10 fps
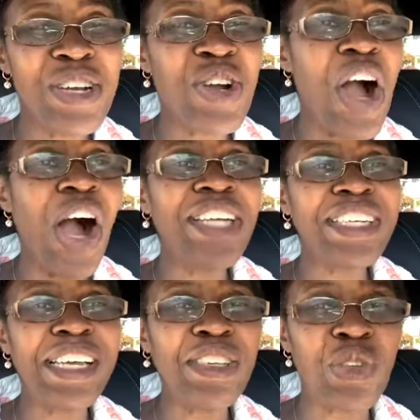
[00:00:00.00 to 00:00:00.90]

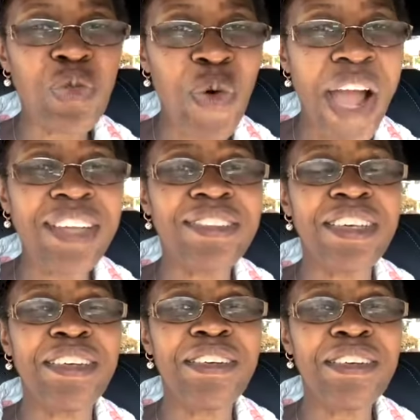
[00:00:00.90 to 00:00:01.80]
God is
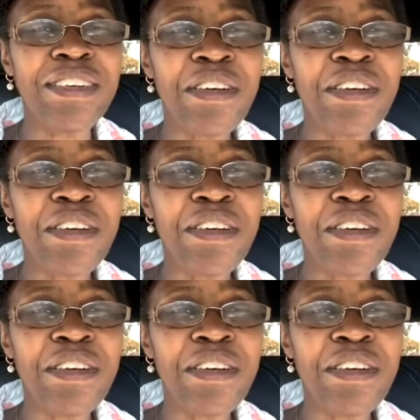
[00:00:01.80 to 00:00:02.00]
waiting